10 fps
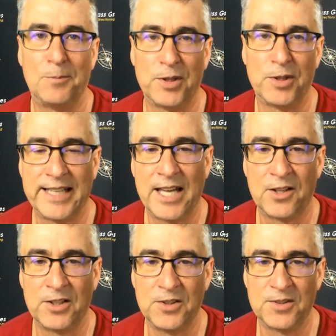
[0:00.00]
put
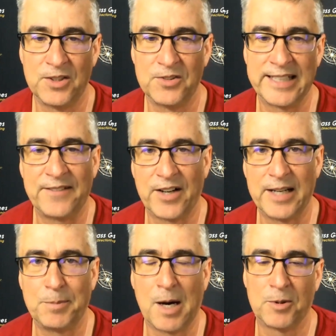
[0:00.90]
together using that
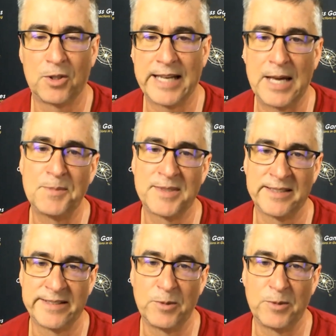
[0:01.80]
very popular game system,